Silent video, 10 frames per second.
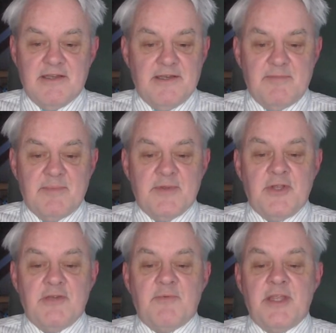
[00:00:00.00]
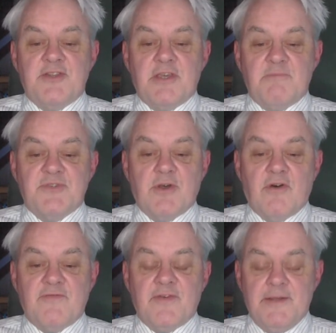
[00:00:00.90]
in terms
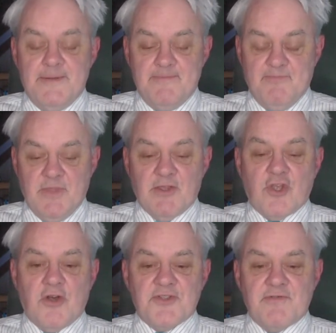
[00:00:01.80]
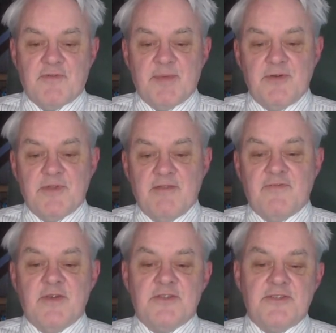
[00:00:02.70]
of the cost of a building
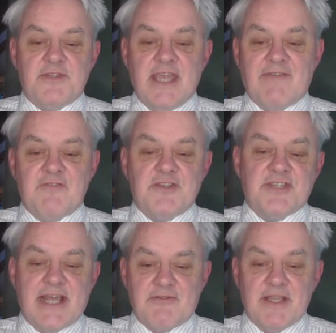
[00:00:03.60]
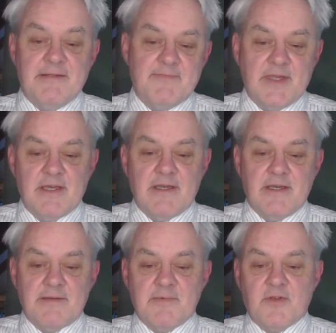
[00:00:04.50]
versus the average salary
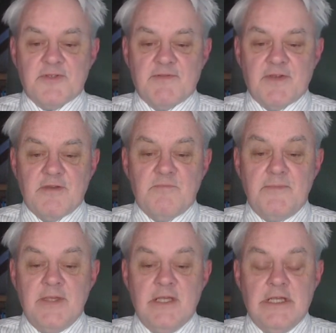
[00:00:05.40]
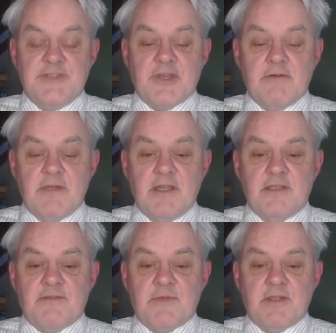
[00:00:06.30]
cost of a home. So
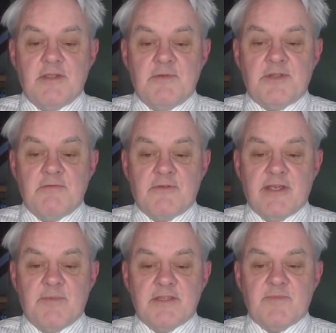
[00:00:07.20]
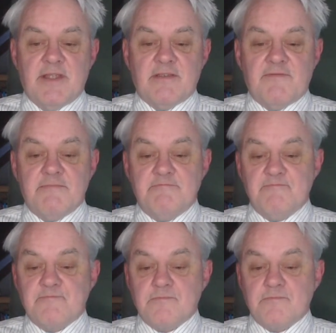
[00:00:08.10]
it's incredibly expensive.